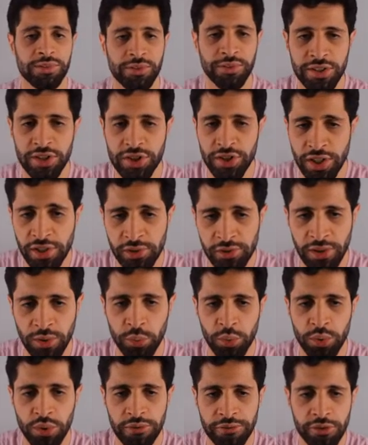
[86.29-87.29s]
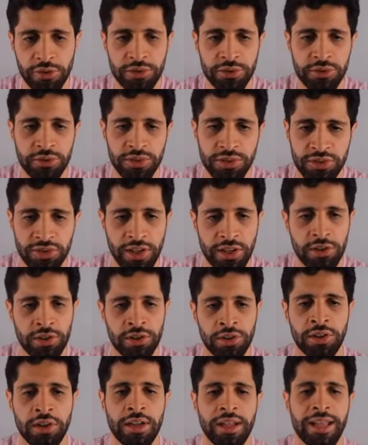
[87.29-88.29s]
So in general, we refer to the
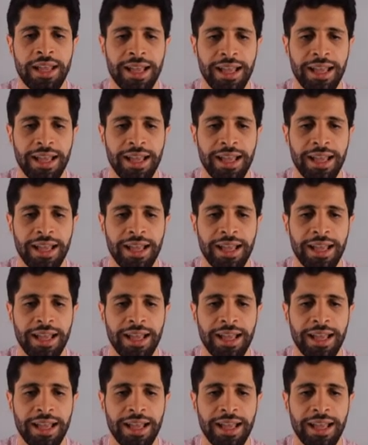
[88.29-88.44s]
center